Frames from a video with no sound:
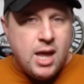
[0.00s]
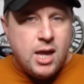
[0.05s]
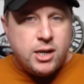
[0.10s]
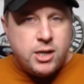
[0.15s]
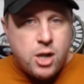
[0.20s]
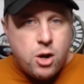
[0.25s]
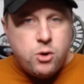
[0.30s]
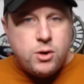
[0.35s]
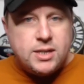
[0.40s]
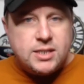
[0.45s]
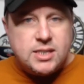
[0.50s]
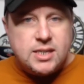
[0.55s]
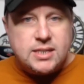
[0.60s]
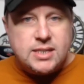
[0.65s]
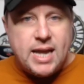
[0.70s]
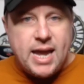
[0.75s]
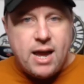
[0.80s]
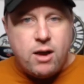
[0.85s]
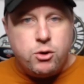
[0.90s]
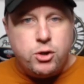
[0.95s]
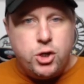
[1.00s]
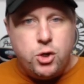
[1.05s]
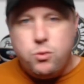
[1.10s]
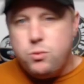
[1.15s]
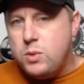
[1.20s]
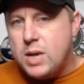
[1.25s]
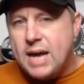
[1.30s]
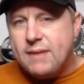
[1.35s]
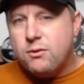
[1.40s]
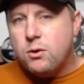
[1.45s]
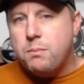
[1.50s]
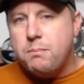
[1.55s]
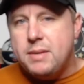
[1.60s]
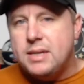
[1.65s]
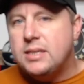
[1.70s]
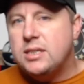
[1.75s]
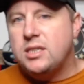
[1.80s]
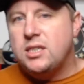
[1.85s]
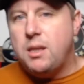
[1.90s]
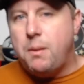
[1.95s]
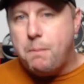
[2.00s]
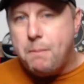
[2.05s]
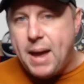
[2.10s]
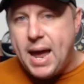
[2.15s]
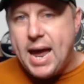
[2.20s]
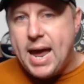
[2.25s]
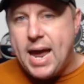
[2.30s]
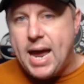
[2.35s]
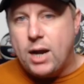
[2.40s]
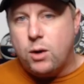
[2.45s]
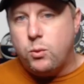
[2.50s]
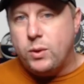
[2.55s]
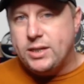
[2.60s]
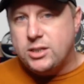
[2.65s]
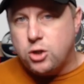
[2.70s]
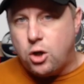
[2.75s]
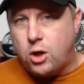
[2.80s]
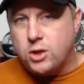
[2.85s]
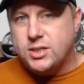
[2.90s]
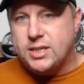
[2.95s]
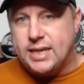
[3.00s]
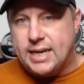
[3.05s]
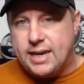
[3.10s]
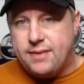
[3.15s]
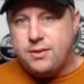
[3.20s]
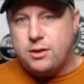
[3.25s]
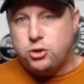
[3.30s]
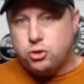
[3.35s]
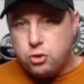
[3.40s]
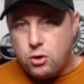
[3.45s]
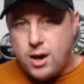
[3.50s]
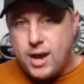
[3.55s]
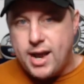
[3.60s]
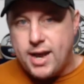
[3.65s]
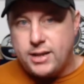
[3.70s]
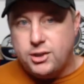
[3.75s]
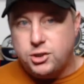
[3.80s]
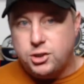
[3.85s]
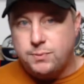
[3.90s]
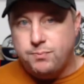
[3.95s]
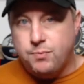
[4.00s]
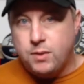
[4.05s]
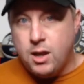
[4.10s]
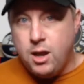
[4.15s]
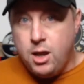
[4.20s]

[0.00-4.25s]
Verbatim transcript: notices how you never miss the bag when tossing in the trash.